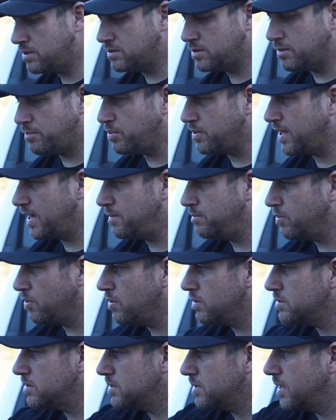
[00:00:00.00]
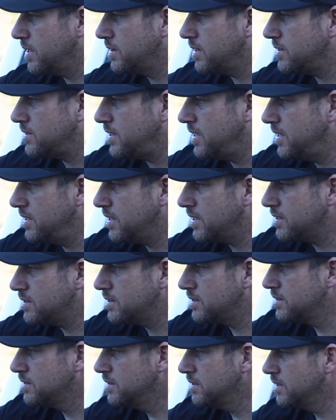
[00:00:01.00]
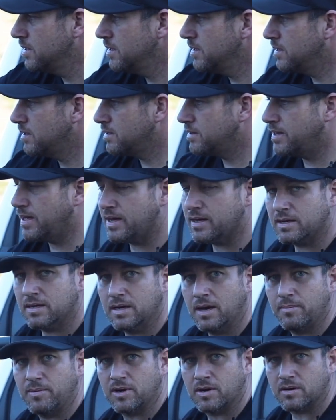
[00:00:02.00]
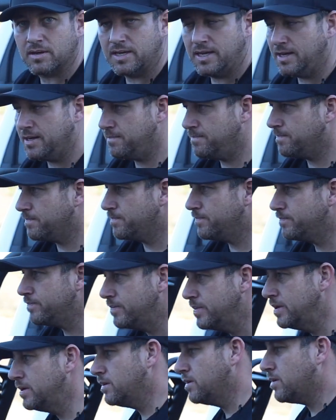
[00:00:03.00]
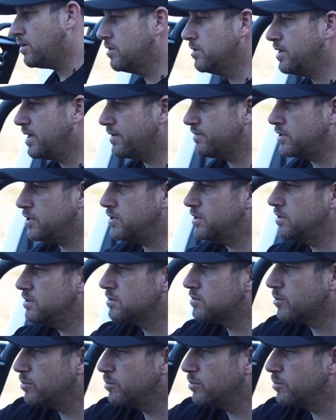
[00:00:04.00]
the supplied bolts and the T-nuts that come in our kit. All you have to do is